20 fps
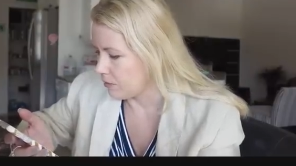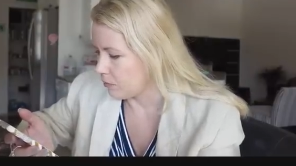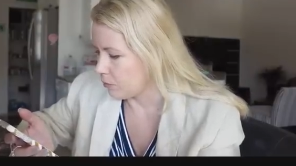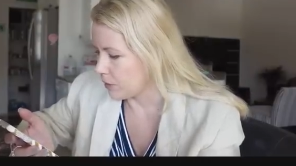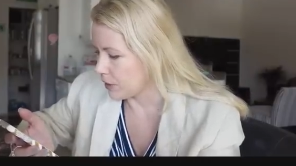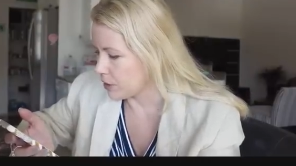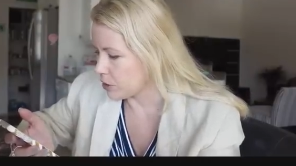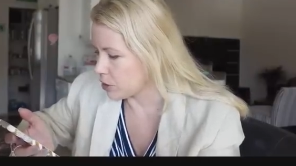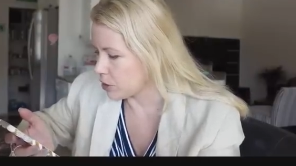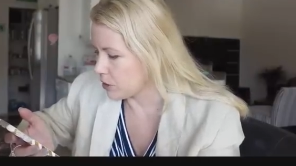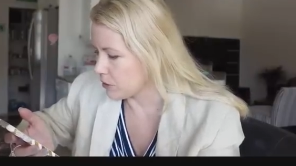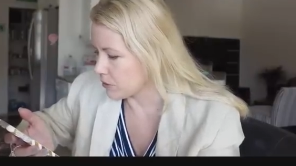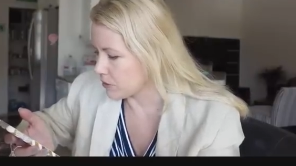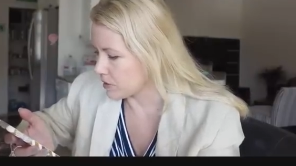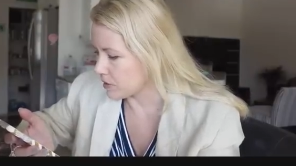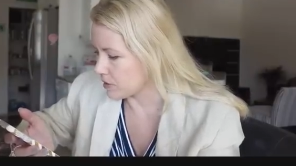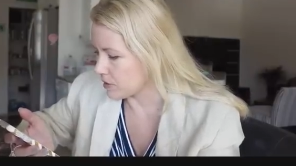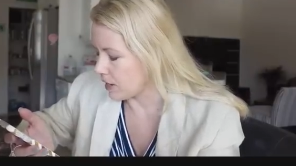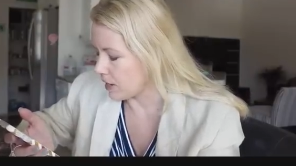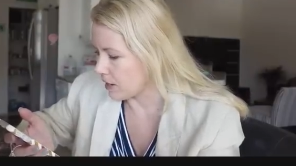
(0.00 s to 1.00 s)
which
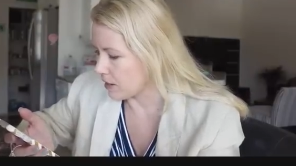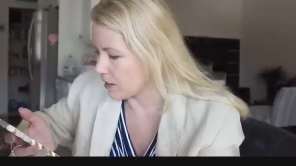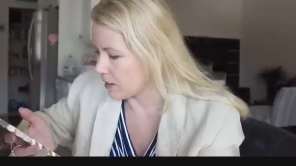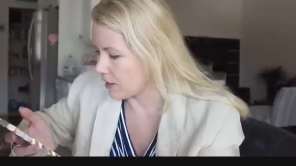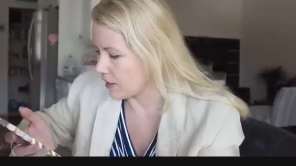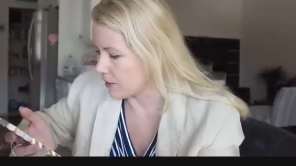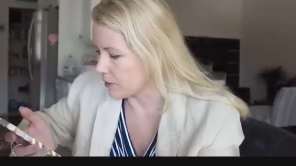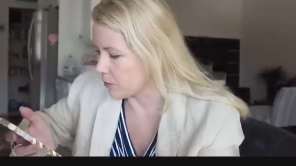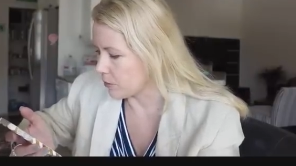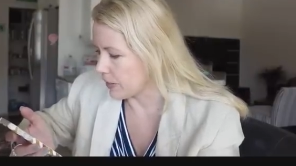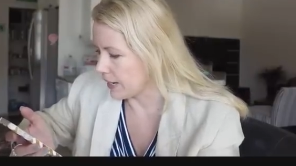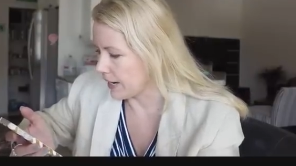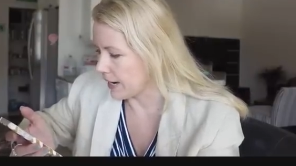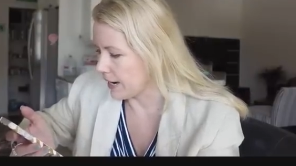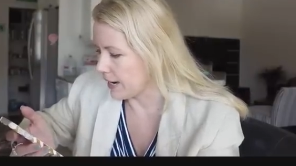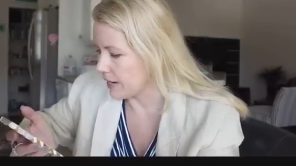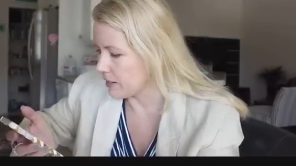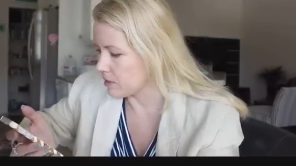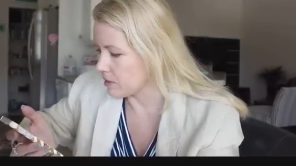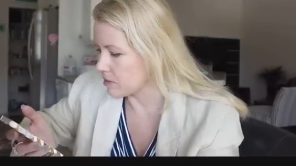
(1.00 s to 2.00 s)
looks younger your
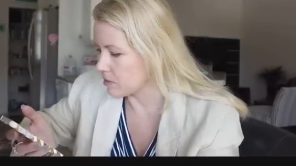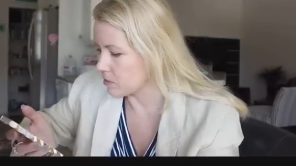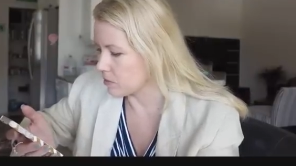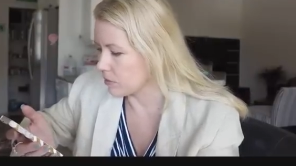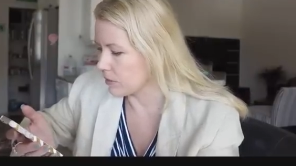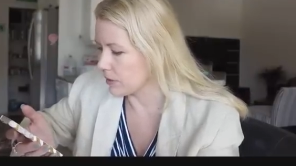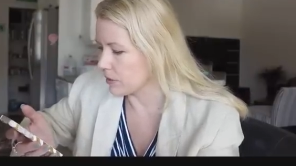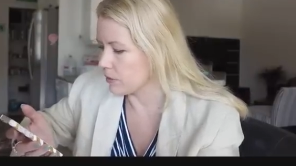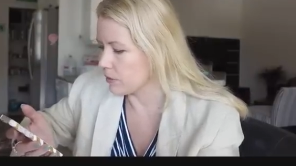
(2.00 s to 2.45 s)
hands or